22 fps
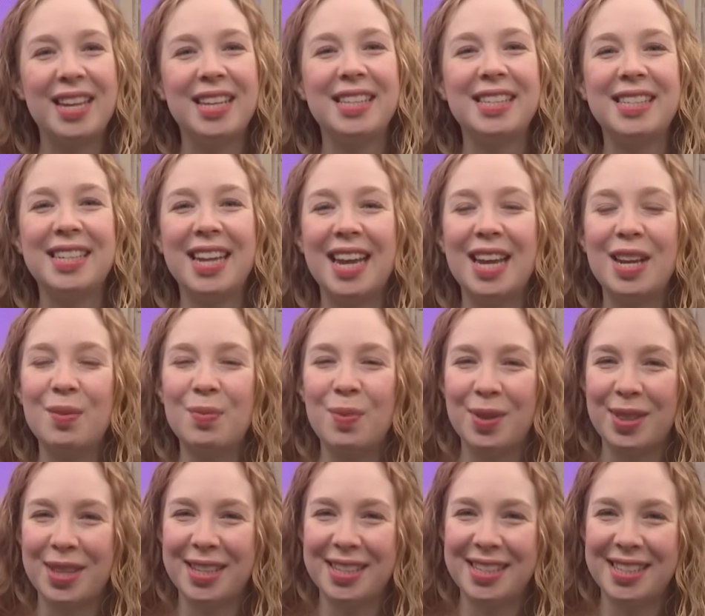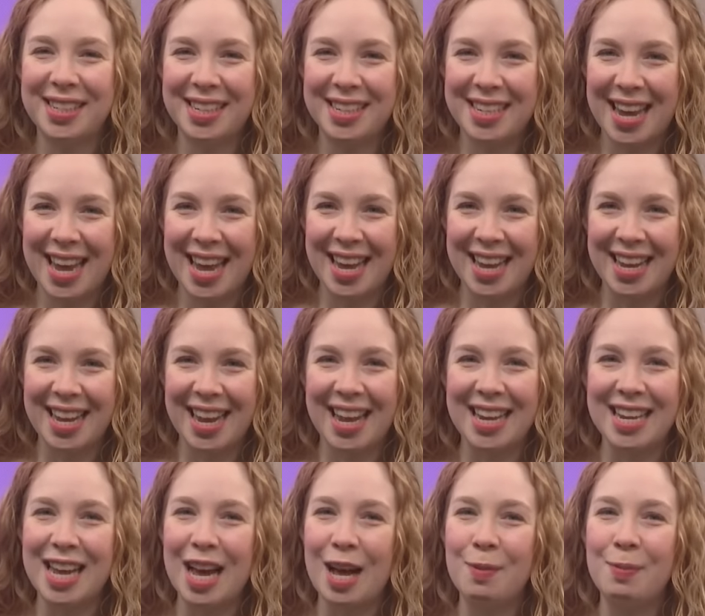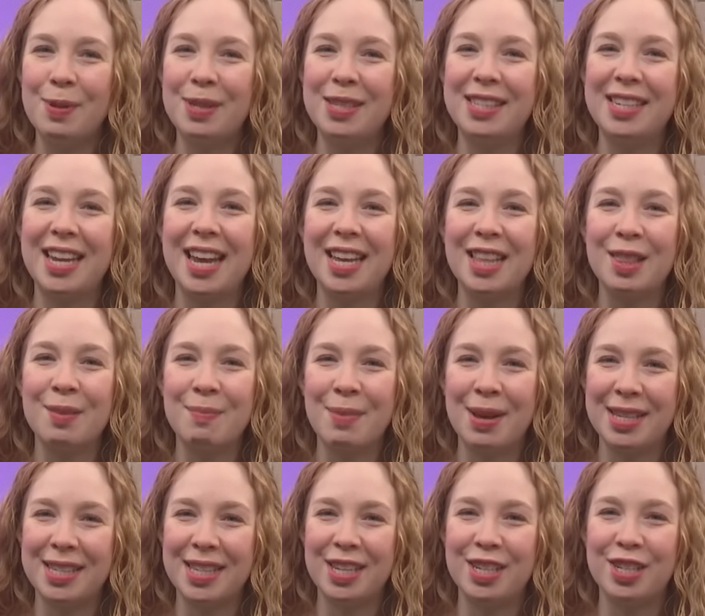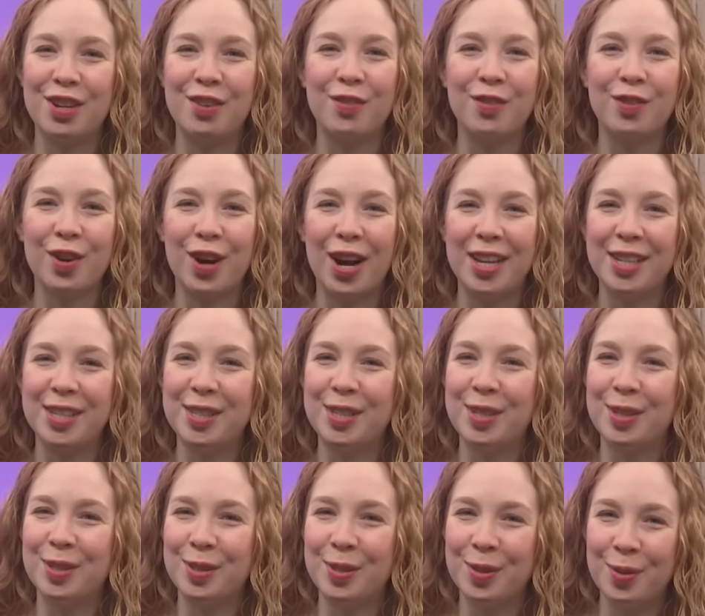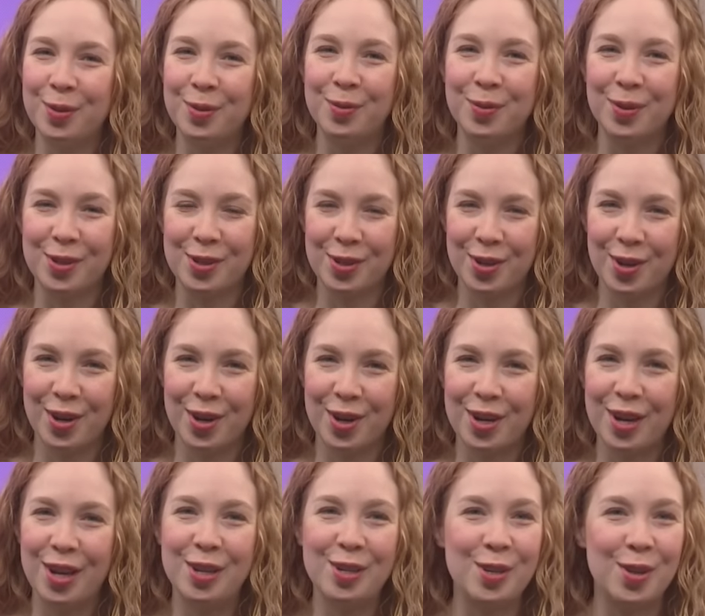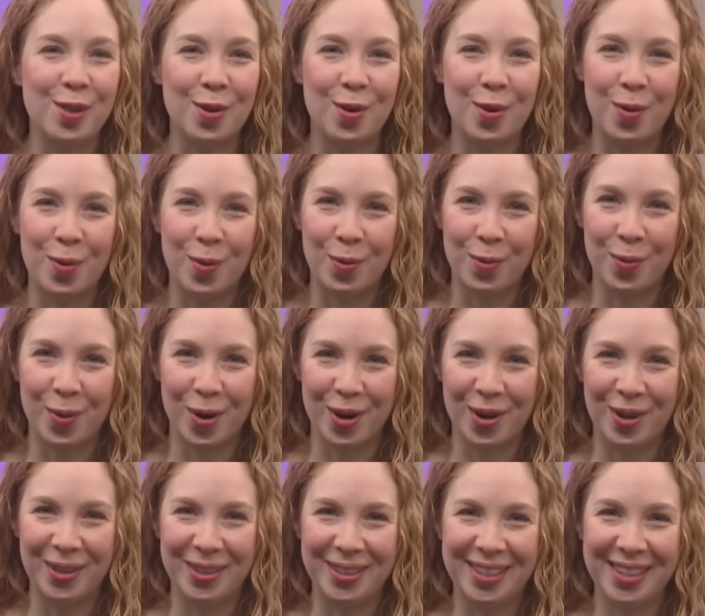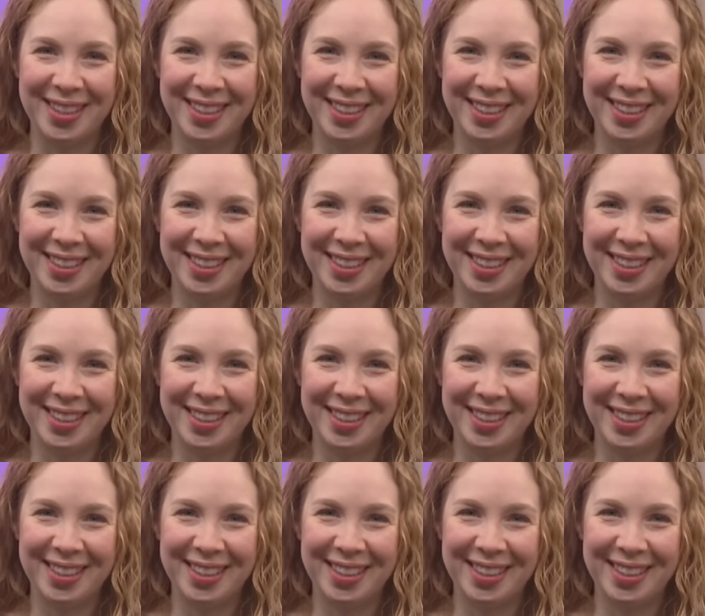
Stand with us today and help us take the message of Christ's soon return to the whole world.